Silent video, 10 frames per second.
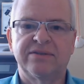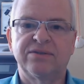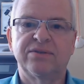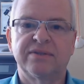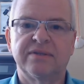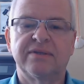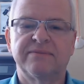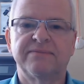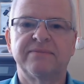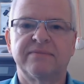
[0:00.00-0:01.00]
"Susan,
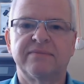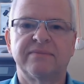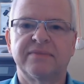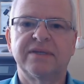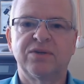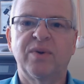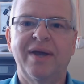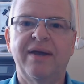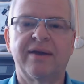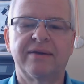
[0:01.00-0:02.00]
it's
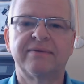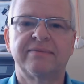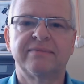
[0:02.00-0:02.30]
okay."